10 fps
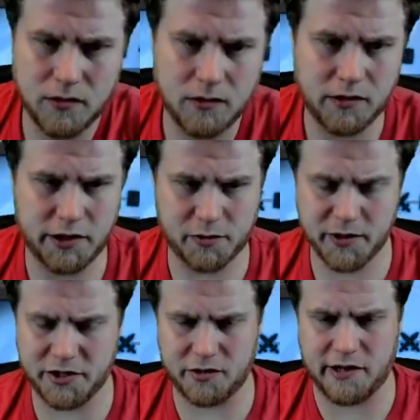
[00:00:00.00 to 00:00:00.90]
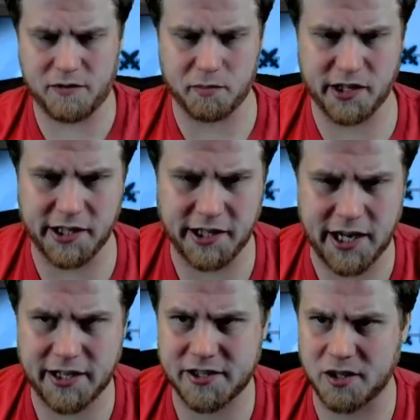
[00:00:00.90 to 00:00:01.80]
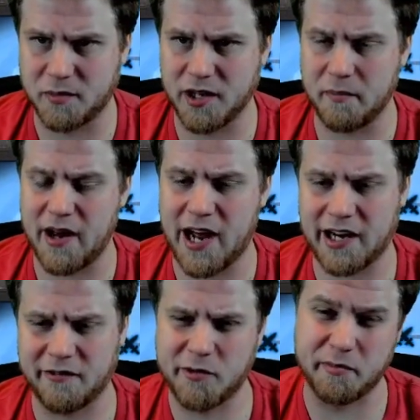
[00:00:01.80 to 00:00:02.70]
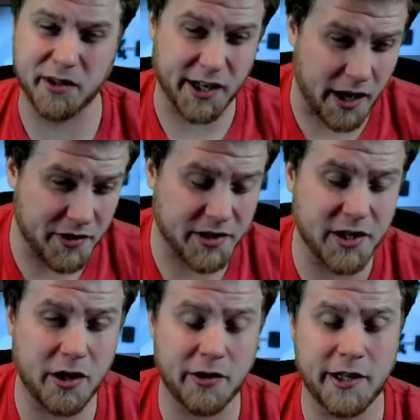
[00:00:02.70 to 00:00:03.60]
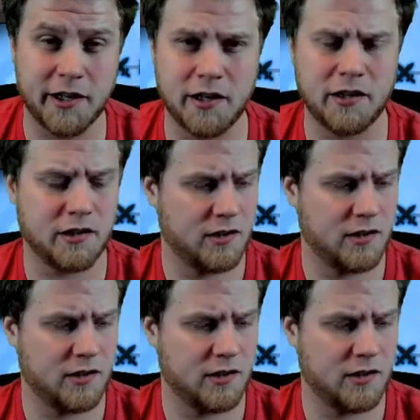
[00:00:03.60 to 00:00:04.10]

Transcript: At least we do have a Bloodcaster to bring back if we Blood on the Snow here.